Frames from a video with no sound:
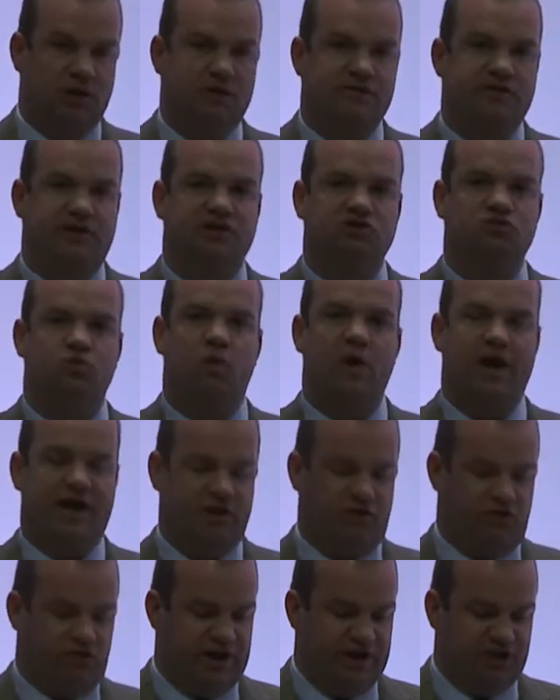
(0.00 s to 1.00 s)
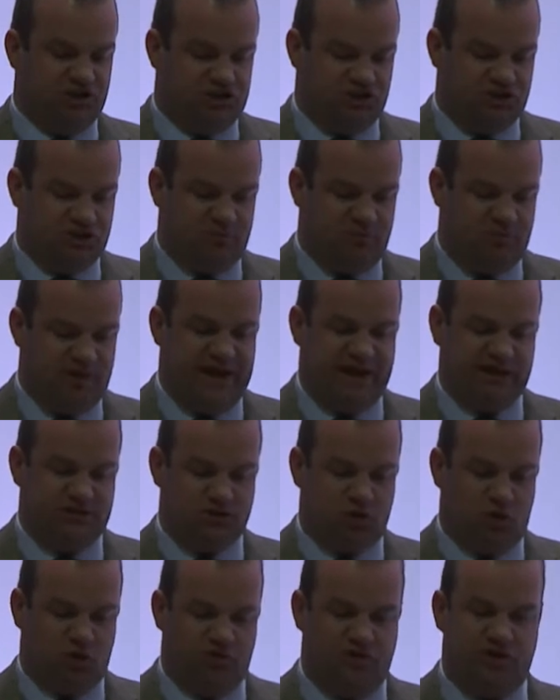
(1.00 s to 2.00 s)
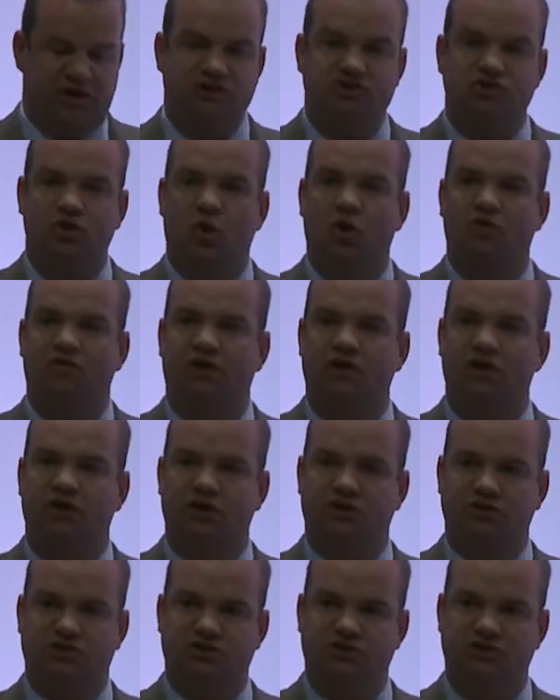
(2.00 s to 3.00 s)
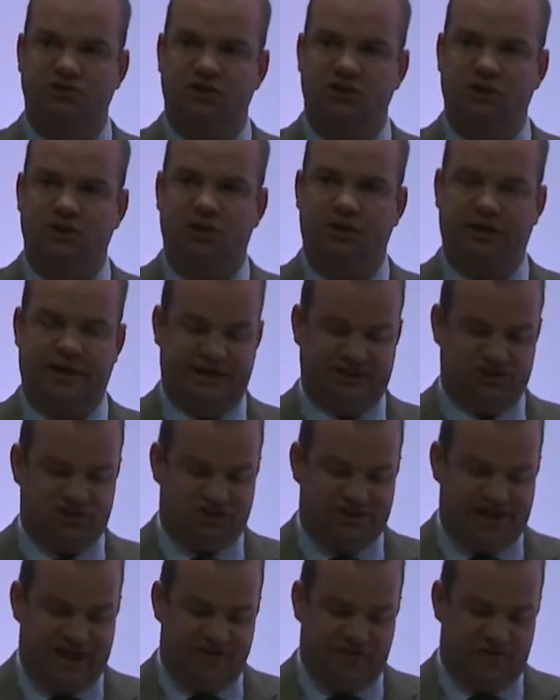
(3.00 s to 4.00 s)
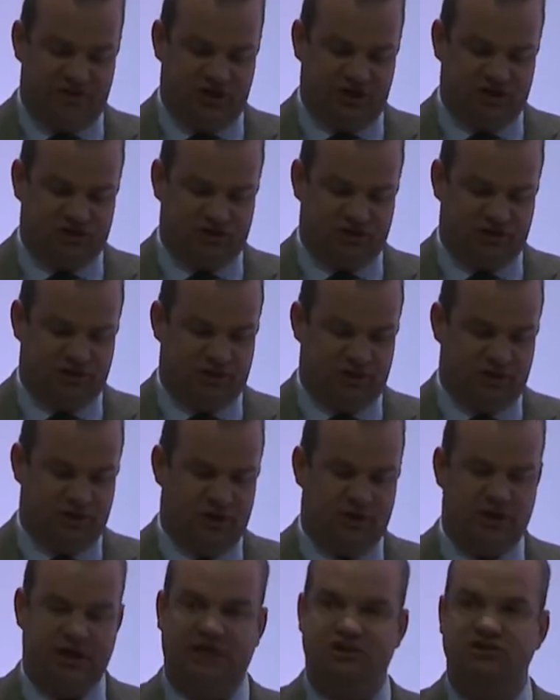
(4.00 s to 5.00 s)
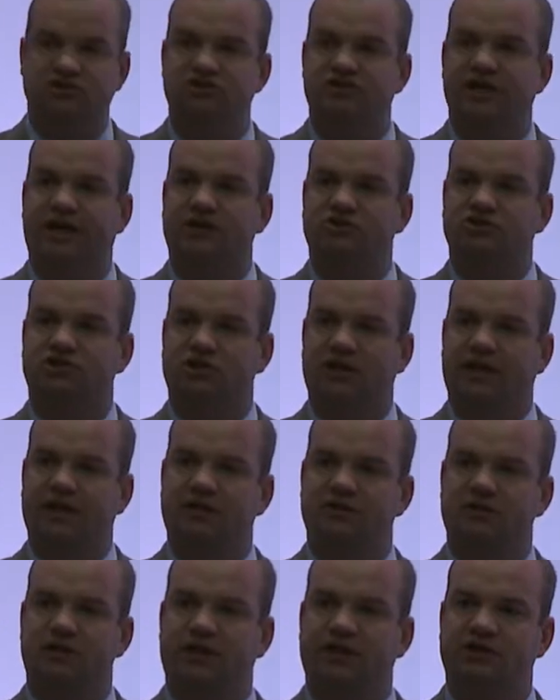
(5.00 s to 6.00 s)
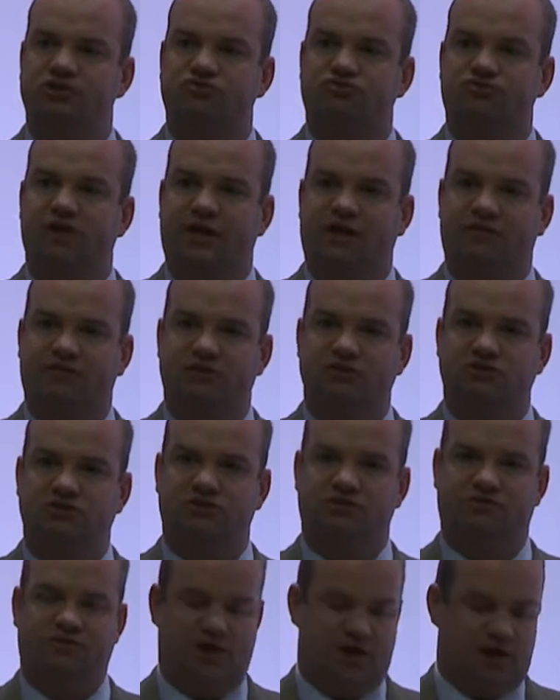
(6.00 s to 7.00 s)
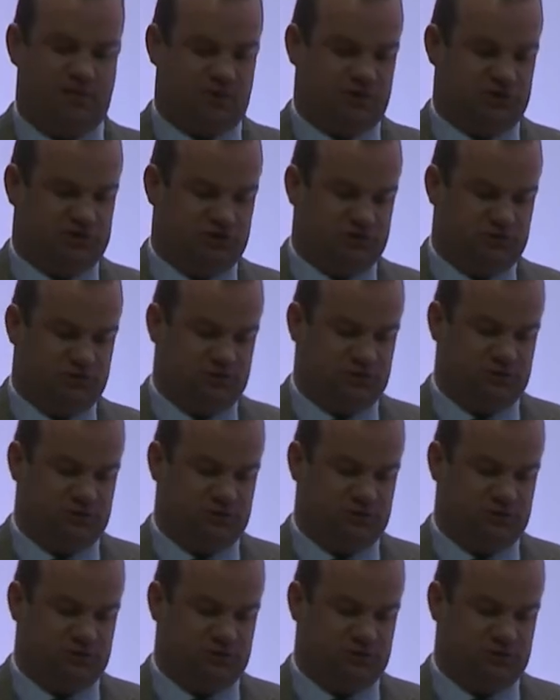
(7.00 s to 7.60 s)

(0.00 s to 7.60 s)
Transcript: There is wide-ranging debate over its overuse, its definition, and certainly its relevance to farmers.